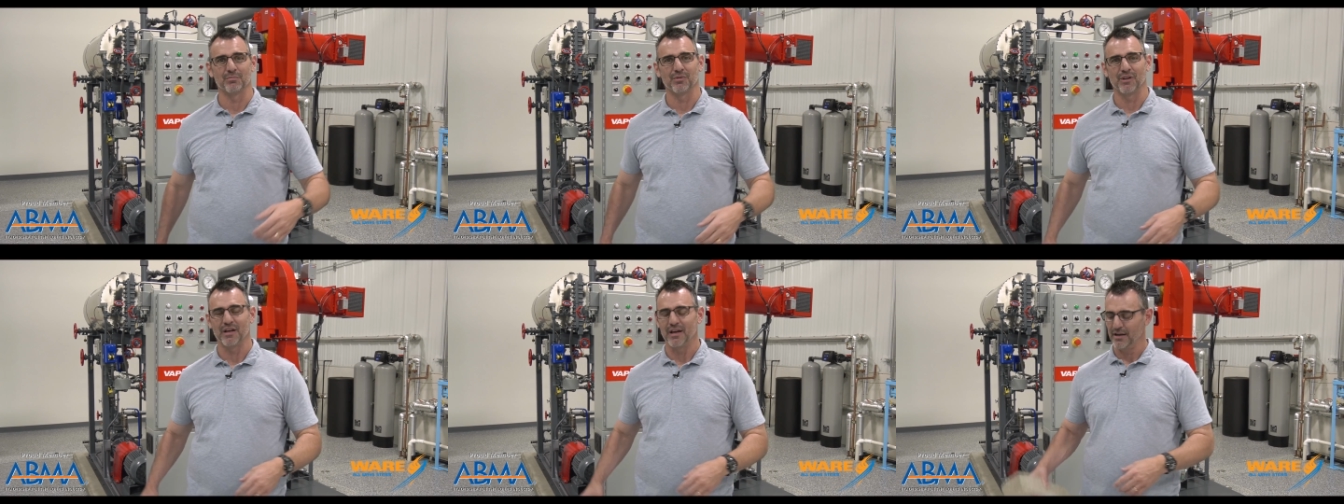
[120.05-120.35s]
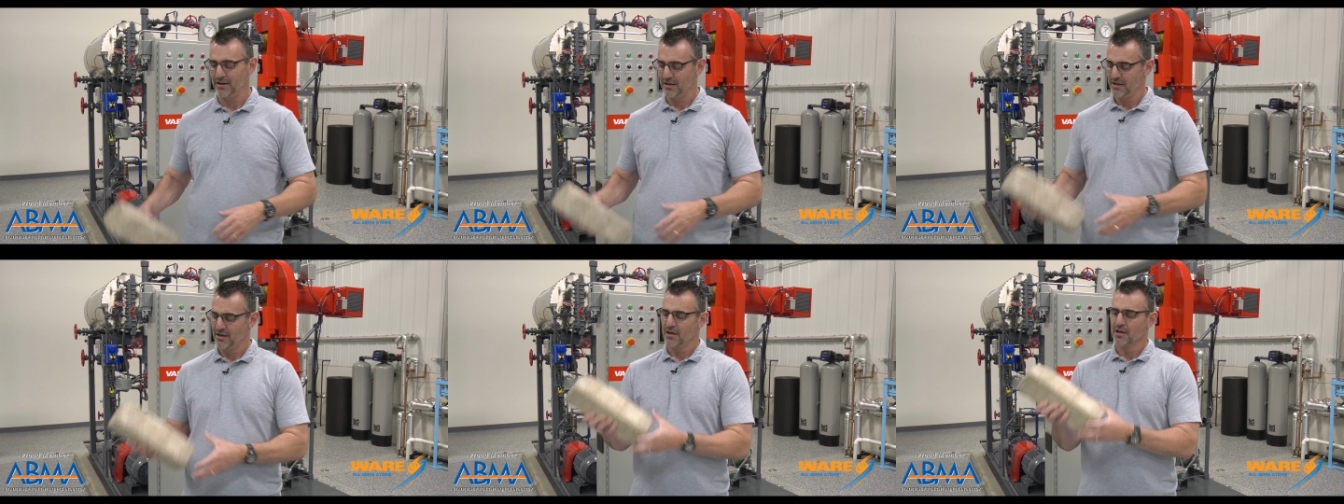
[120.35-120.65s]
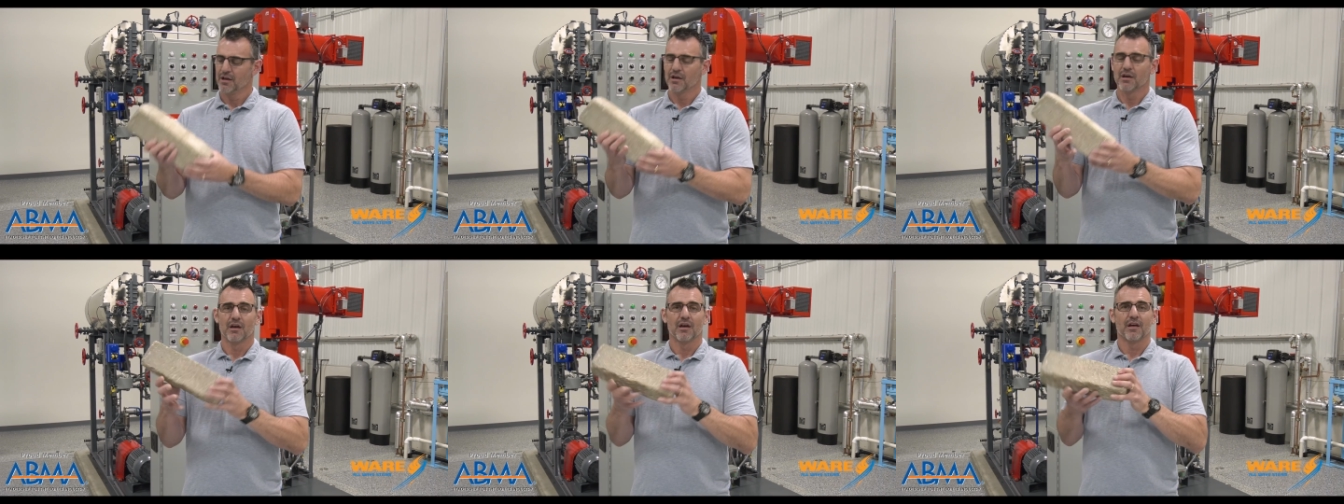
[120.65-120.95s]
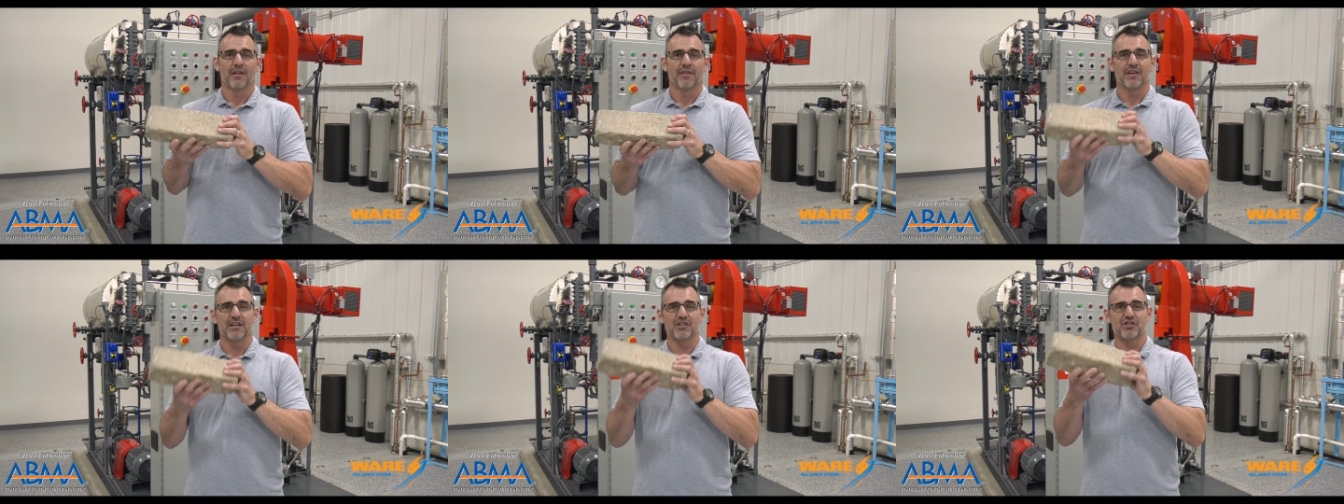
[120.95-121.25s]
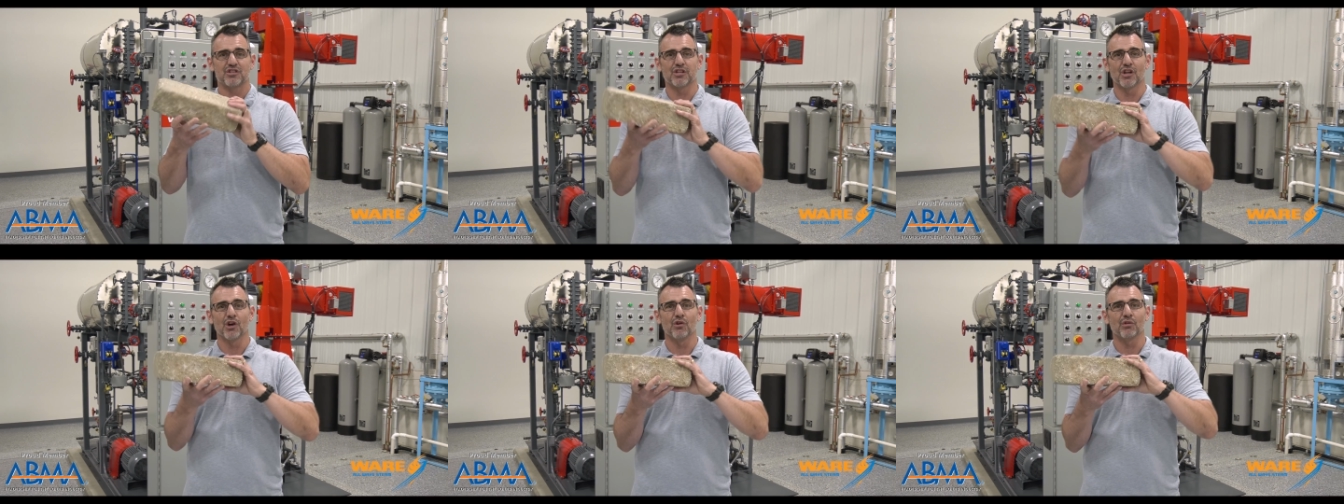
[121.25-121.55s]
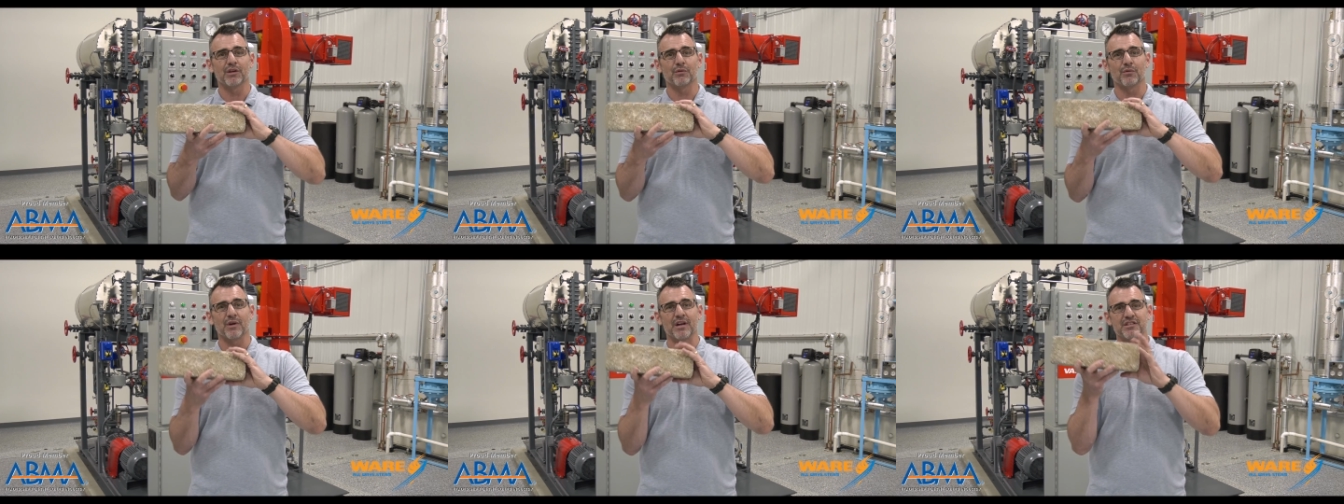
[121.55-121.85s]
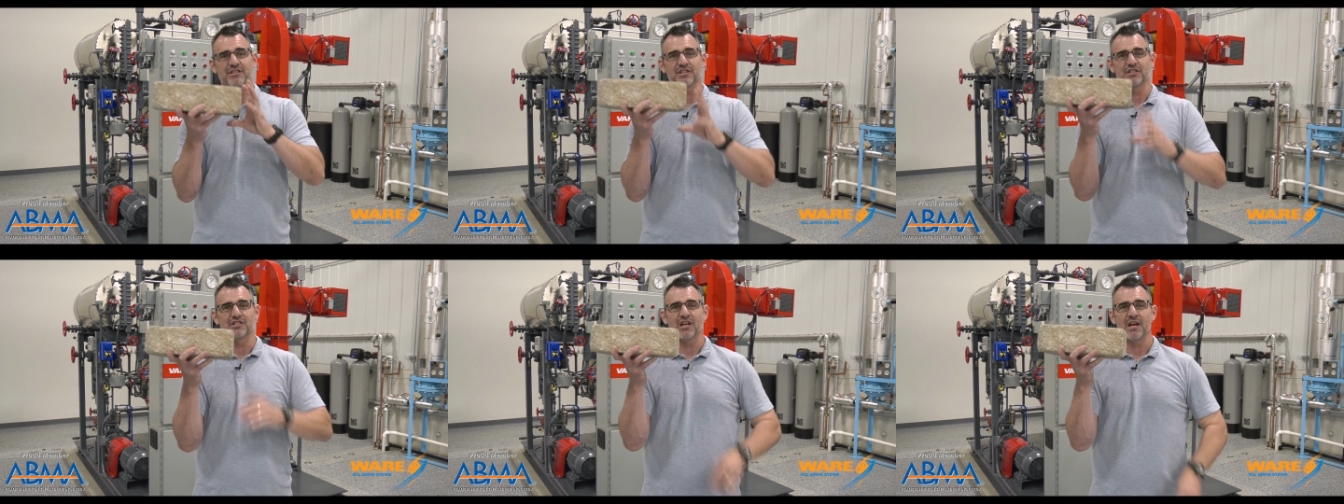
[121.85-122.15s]
play. They slowly
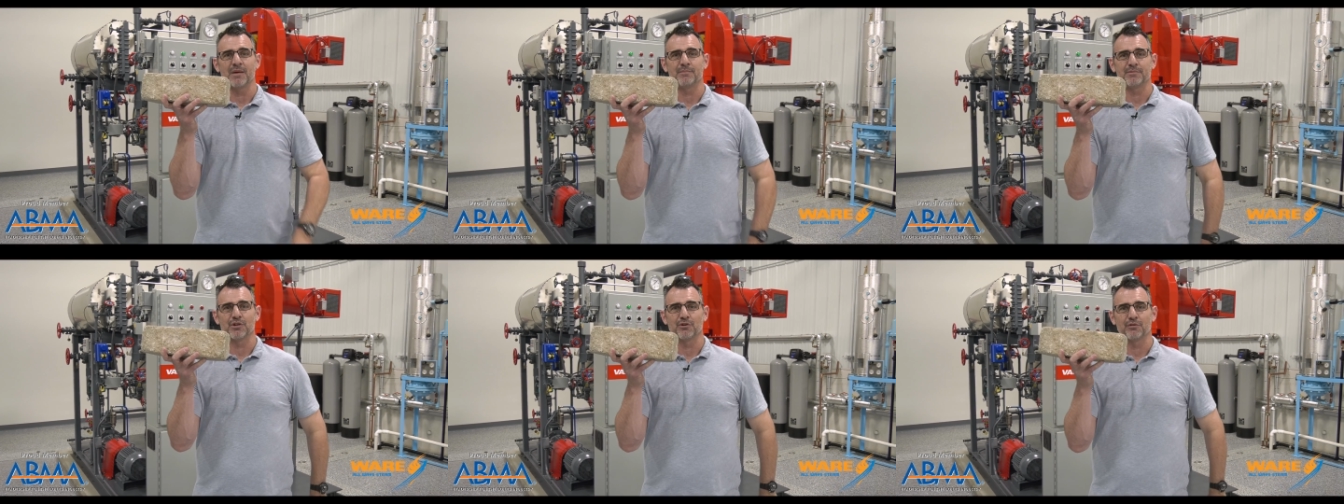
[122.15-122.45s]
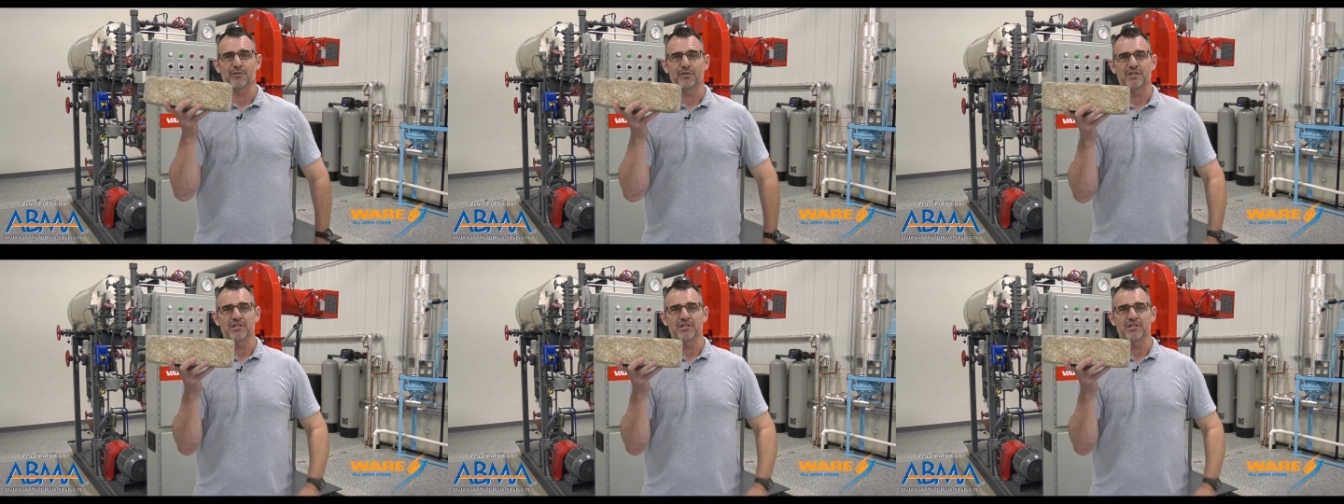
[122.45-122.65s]
raise the temperature of